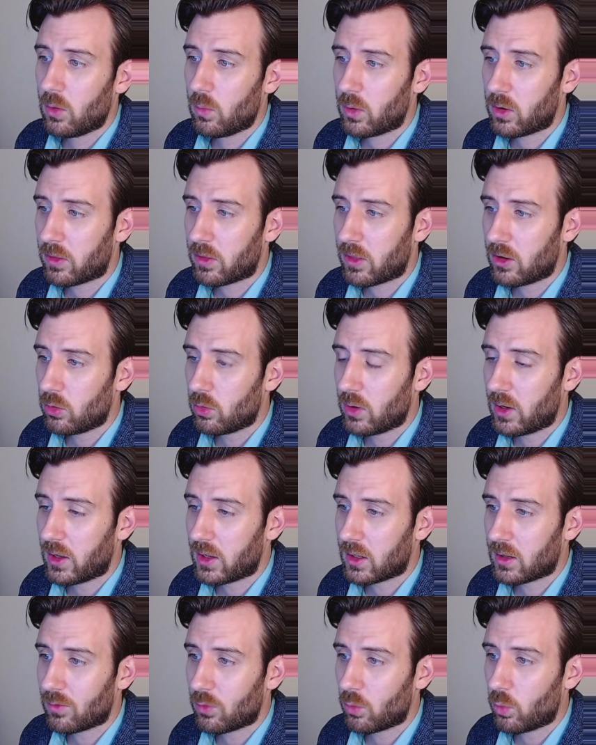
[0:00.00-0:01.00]
We could then do
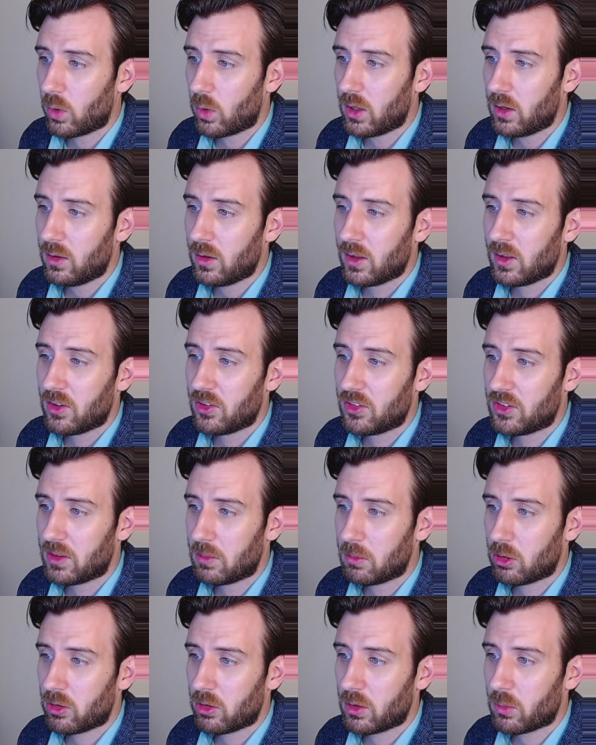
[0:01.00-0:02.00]
-1.
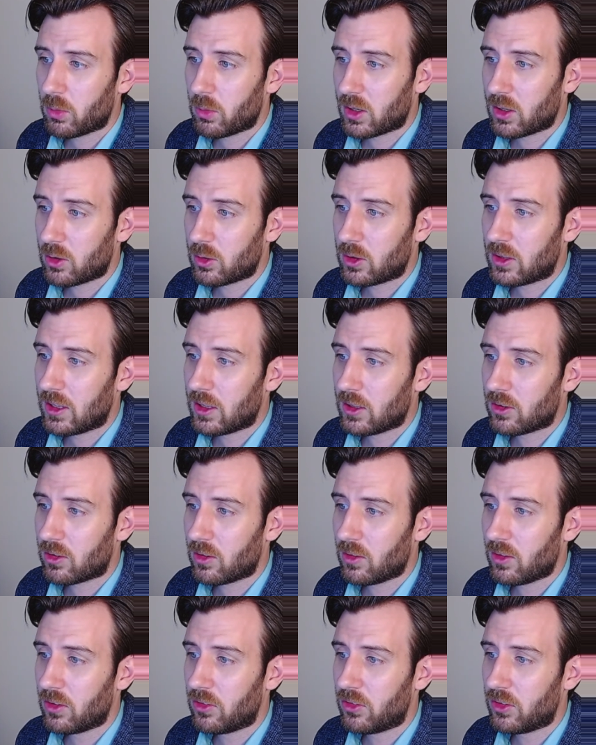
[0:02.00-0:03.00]
Similarly, we're going to get,
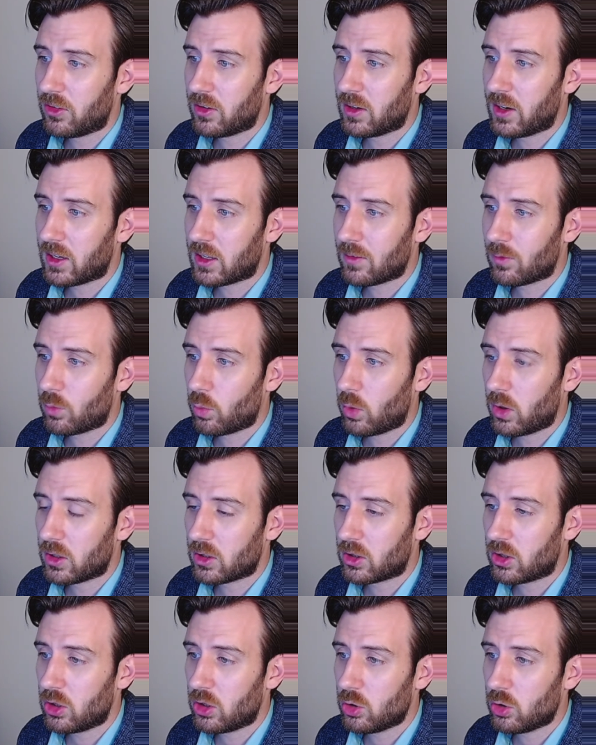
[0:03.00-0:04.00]
let's see, -1
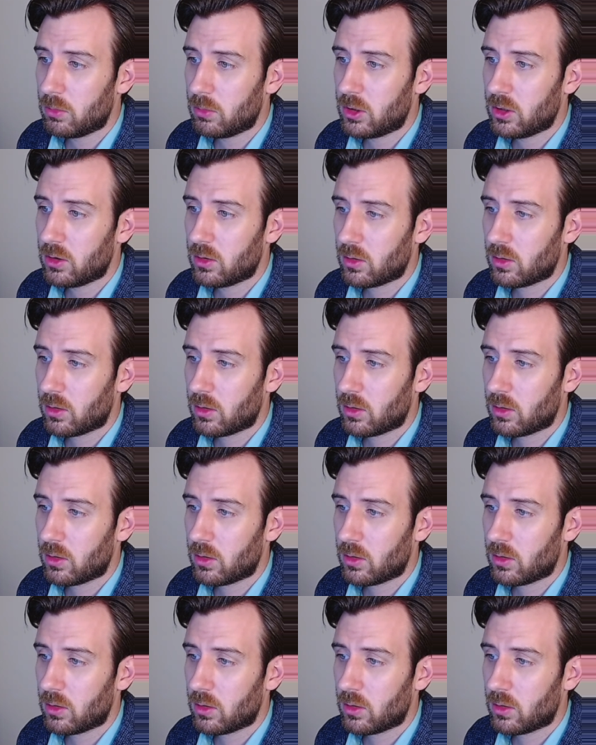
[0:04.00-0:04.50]
cubed